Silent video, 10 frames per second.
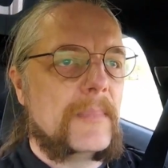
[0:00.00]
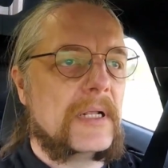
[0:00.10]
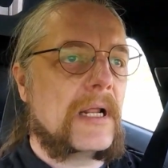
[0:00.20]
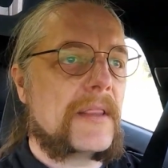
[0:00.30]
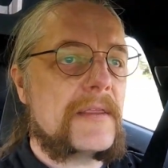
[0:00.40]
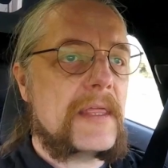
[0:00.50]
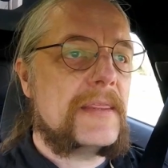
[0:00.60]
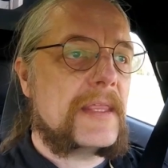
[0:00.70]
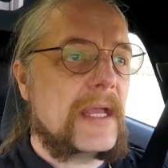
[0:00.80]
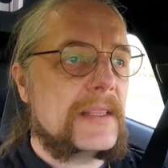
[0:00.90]
But other
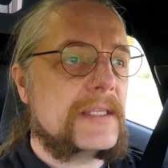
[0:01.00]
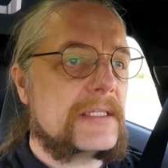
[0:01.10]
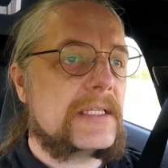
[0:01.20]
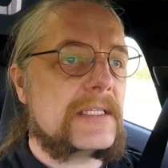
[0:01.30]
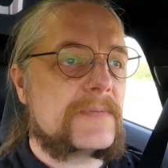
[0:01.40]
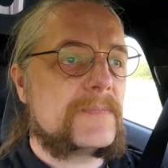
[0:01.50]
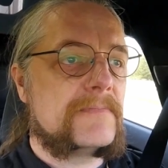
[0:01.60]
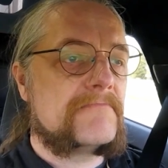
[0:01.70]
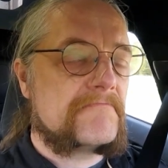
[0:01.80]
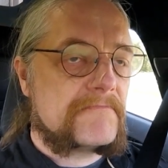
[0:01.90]
than that, this is
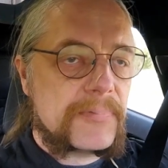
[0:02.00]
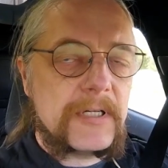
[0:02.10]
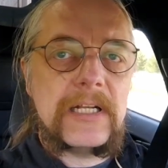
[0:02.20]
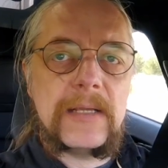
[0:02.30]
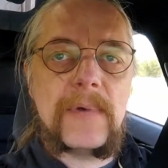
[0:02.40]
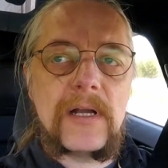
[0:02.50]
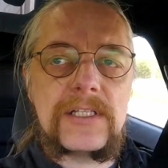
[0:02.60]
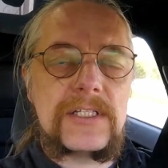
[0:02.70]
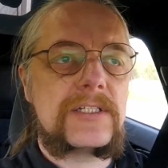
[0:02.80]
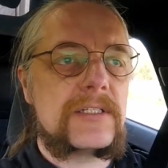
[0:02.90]
pretty
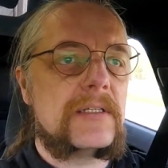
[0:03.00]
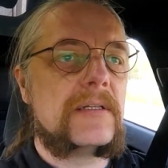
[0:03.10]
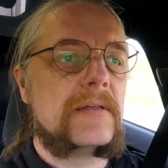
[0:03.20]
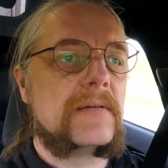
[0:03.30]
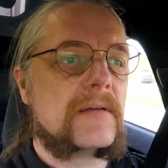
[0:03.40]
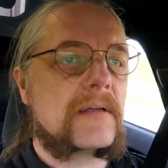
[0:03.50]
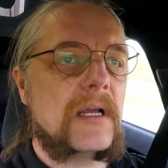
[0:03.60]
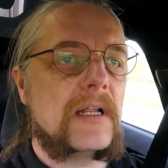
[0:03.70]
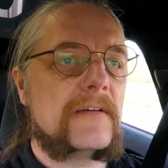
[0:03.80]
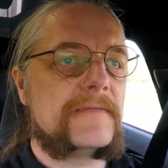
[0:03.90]
much
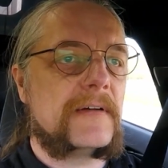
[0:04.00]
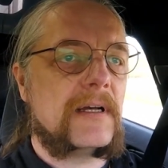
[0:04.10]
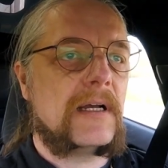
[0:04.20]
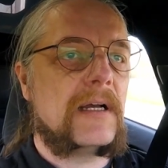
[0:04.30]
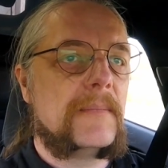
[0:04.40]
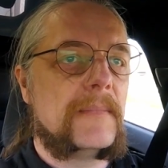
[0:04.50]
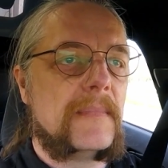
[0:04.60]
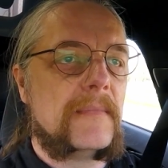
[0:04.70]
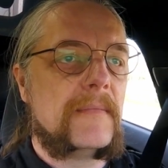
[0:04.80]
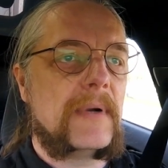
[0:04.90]
kind of
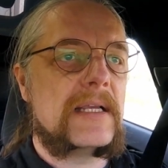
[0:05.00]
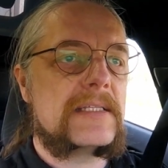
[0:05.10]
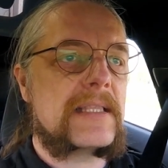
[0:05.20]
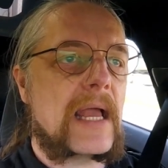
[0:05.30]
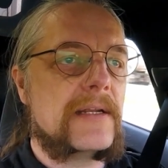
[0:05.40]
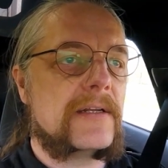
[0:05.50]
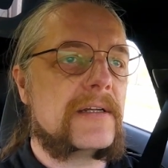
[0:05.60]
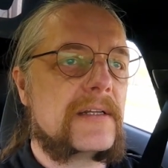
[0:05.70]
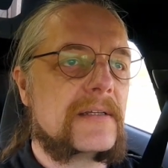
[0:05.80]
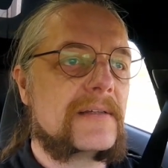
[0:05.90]
my standard